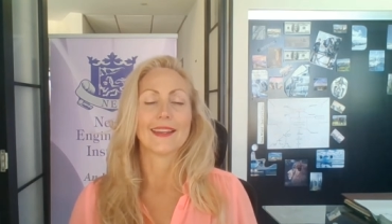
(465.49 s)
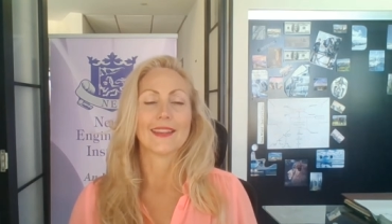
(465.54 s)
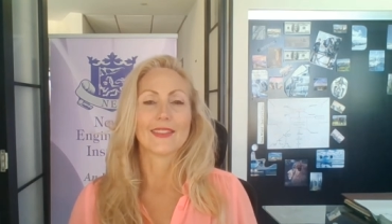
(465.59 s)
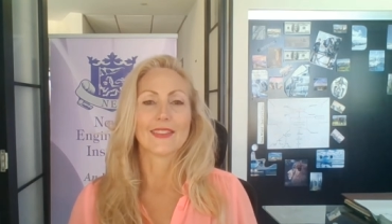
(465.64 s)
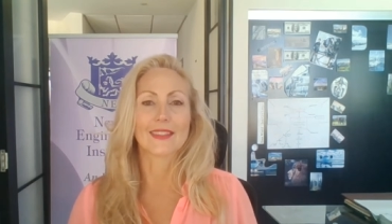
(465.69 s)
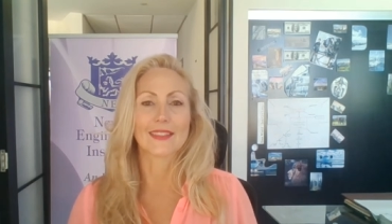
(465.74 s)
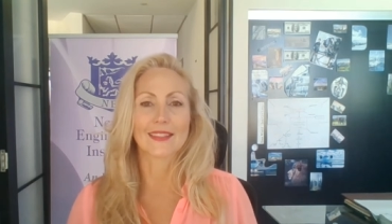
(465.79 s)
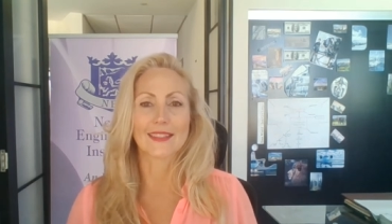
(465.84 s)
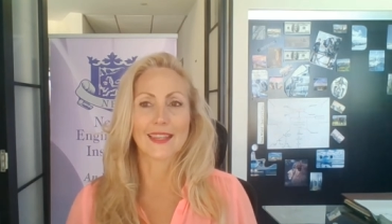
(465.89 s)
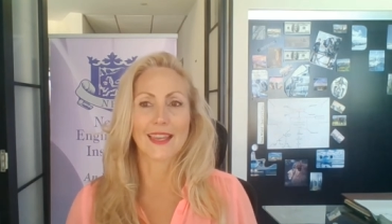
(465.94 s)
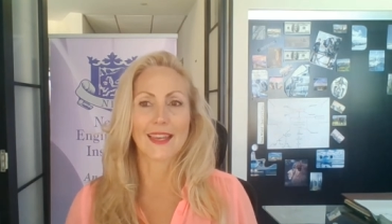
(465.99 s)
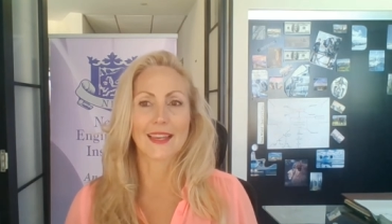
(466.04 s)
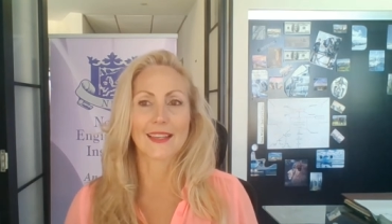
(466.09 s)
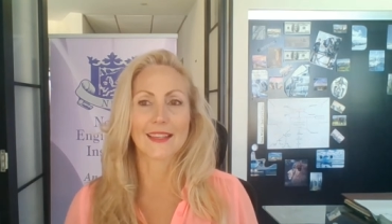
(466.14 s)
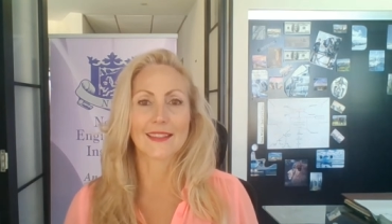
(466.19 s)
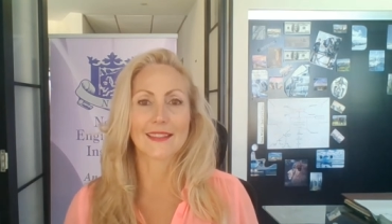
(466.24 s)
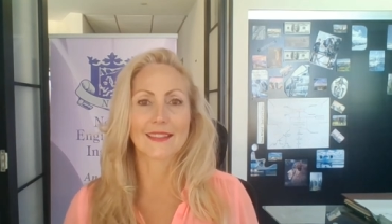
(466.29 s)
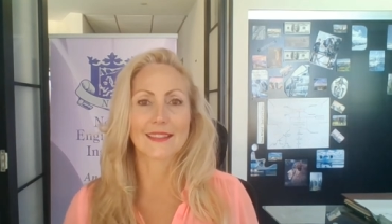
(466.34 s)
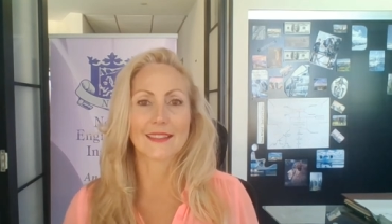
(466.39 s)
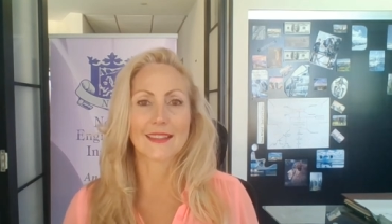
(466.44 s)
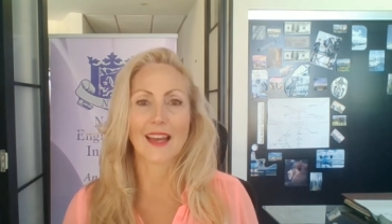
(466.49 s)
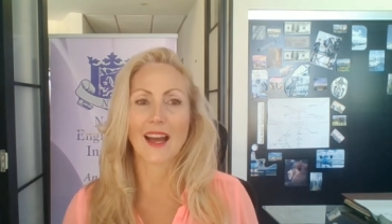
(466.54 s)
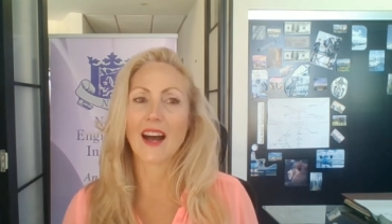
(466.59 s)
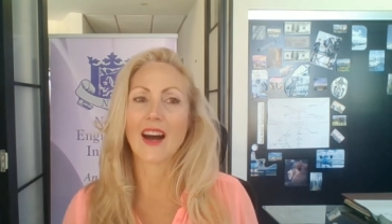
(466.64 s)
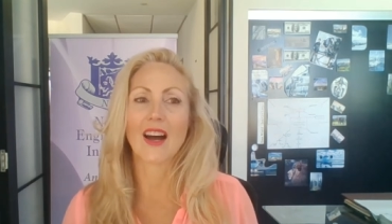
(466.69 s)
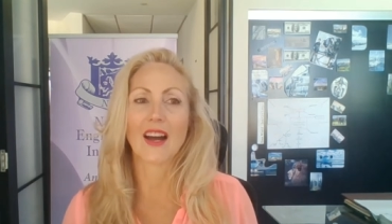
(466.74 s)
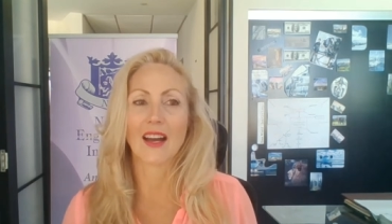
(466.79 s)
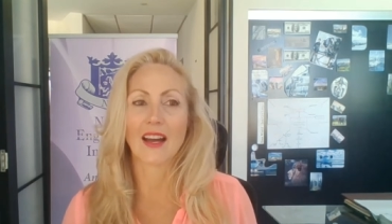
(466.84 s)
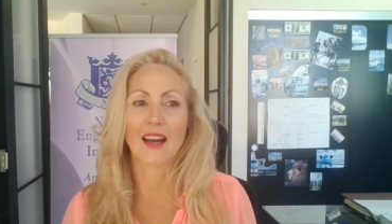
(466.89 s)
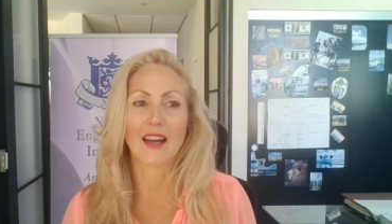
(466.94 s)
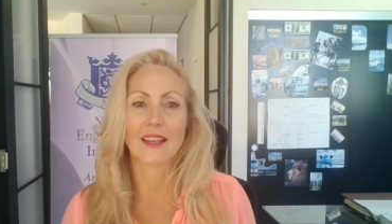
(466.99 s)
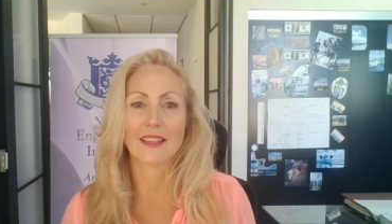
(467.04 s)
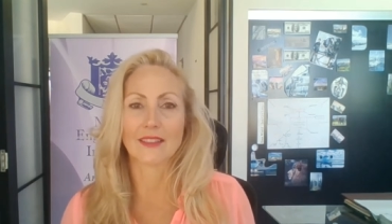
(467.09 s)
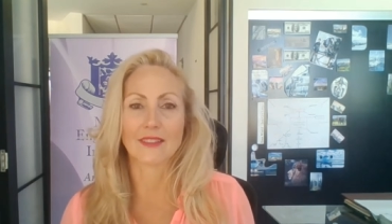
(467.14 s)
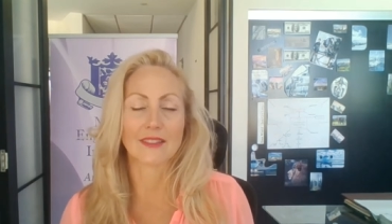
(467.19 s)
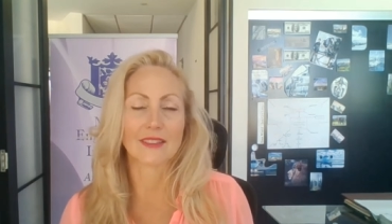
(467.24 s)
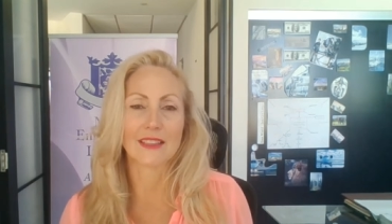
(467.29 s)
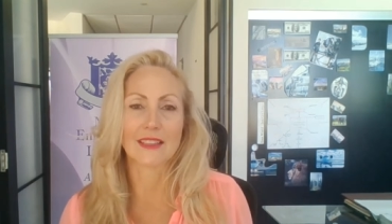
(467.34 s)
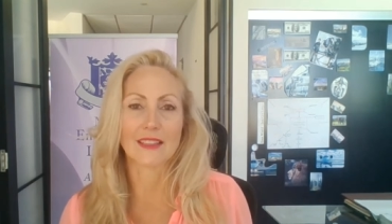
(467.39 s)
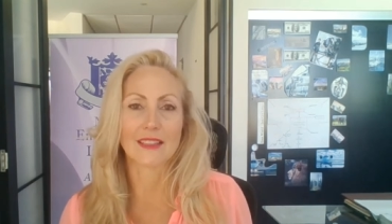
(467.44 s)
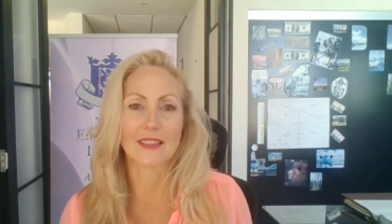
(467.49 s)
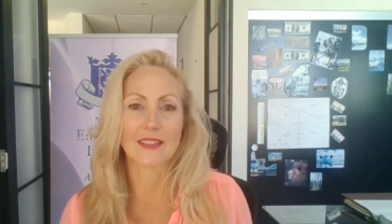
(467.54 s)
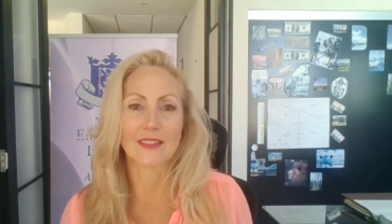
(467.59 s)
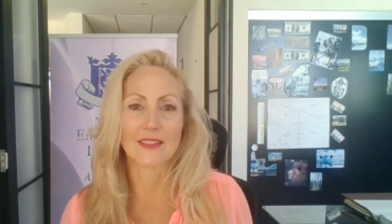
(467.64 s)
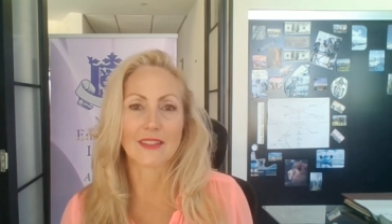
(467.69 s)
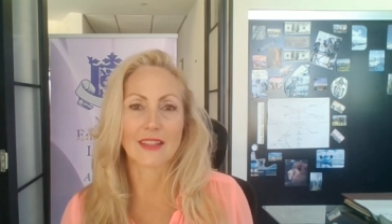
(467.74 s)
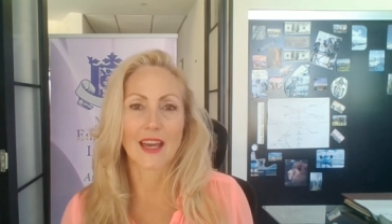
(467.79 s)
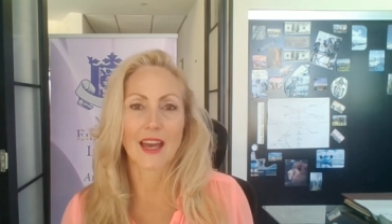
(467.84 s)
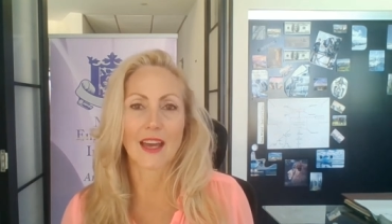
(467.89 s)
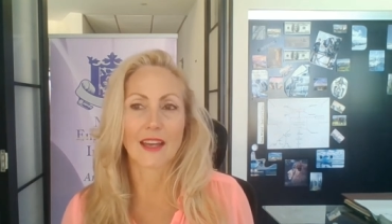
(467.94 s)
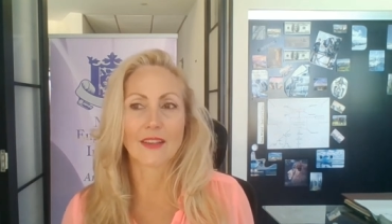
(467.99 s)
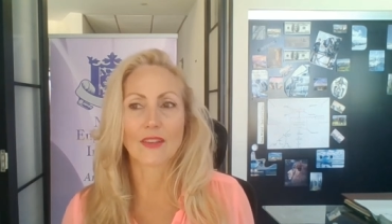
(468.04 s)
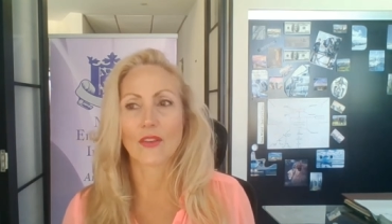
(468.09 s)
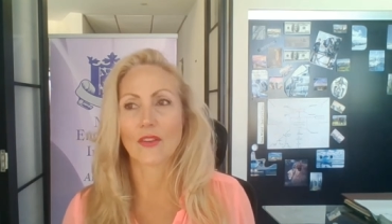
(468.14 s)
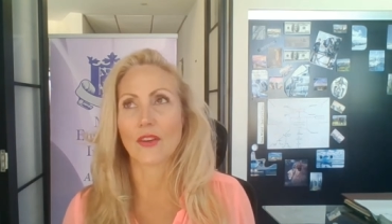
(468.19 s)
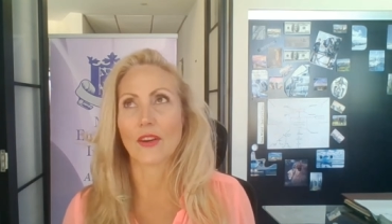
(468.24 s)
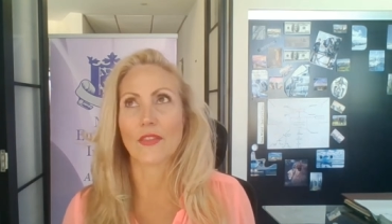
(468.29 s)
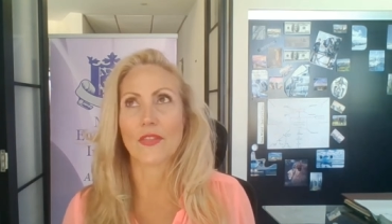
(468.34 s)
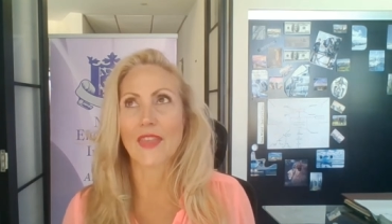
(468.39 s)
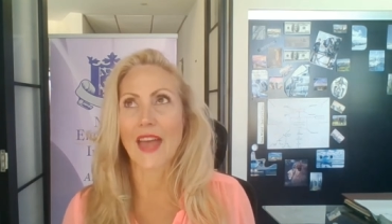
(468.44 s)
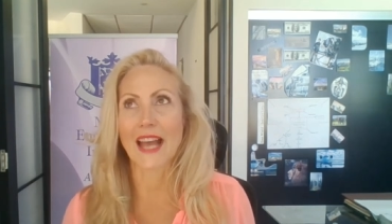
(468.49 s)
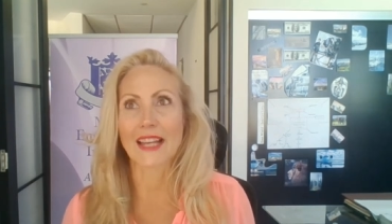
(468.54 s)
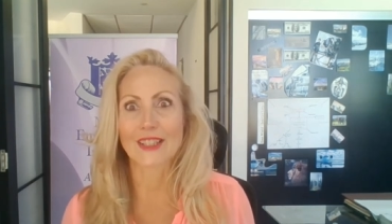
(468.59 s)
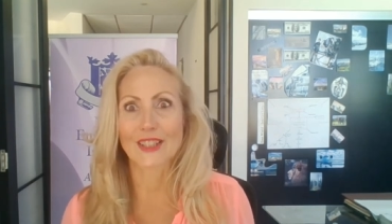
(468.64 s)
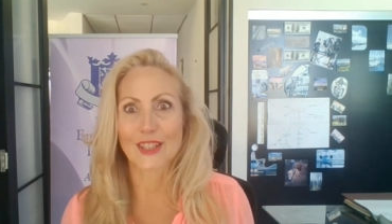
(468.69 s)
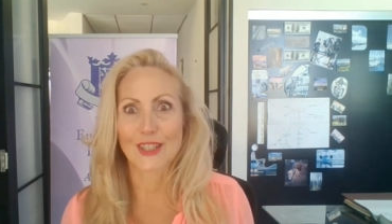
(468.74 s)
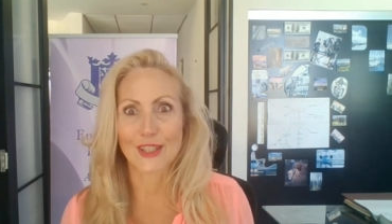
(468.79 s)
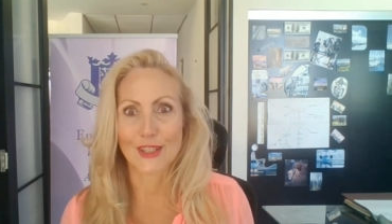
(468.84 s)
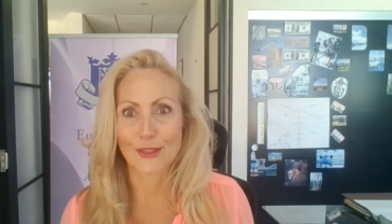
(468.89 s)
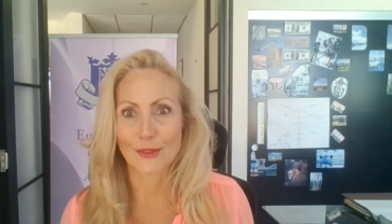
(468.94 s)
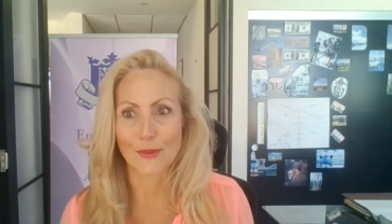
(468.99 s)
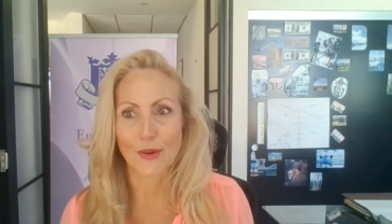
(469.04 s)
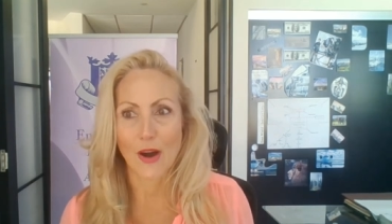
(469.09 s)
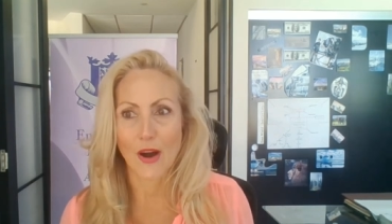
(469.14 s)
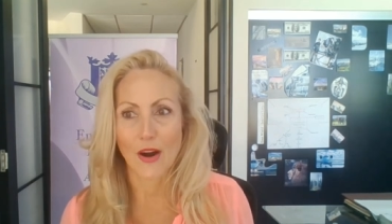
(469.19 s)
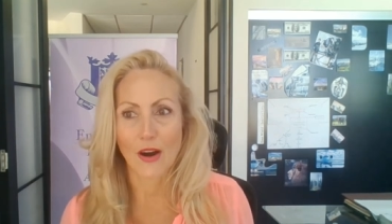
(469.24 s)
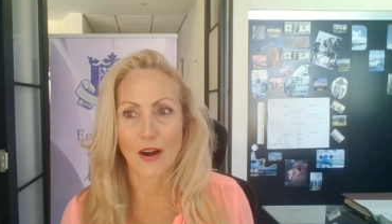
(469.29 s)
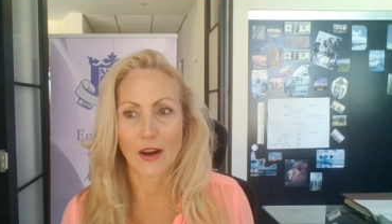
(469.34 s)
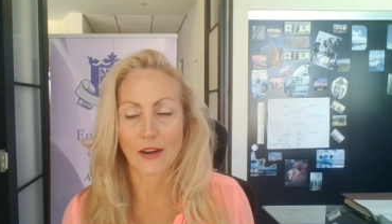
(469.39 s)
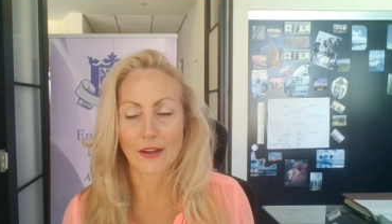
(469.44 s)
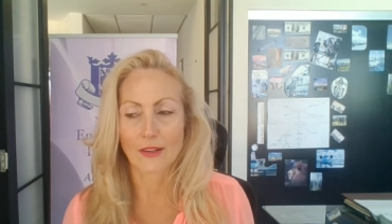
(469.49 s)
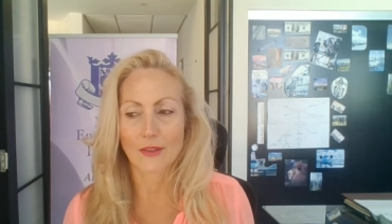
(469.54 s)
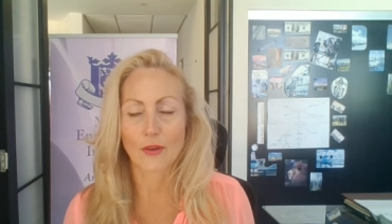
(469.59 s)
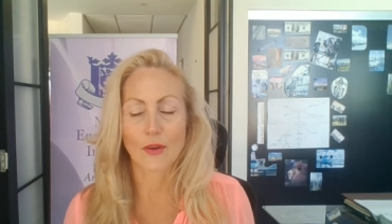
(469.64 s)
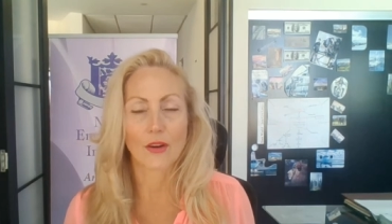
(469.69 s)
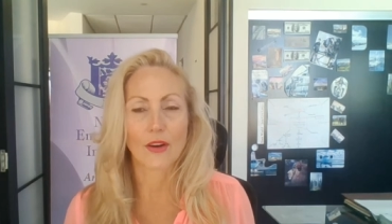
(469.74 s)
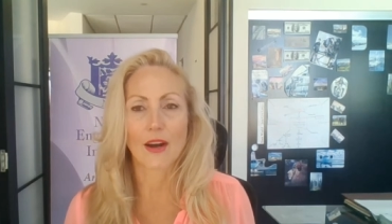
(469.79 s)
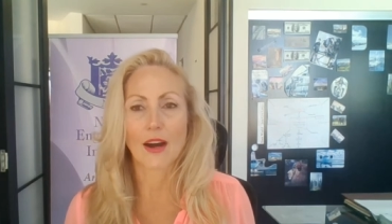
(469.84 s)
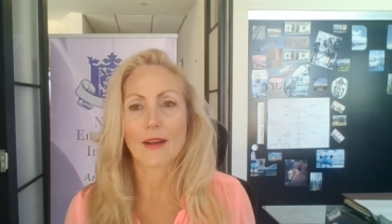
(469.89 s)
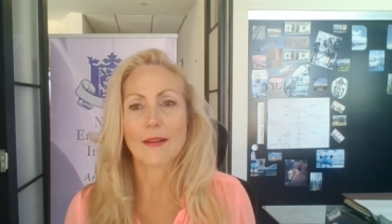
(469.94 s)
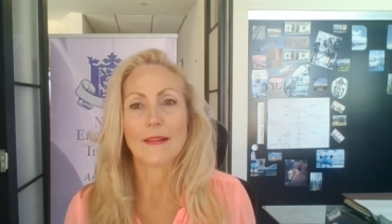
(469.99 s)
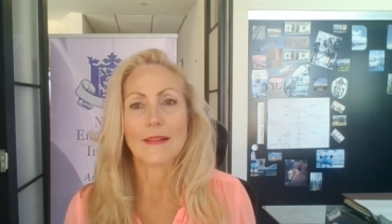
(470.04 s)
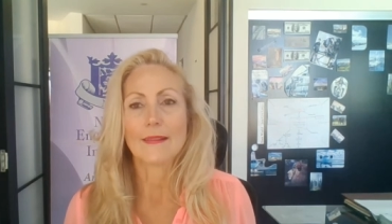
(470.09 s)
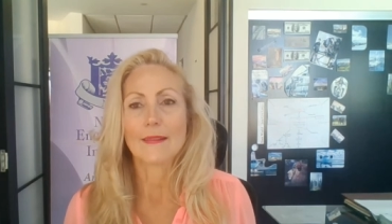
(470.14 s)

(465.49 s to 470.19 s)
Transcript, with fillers: that says, oh, I don't need to do that, or that's too hard, or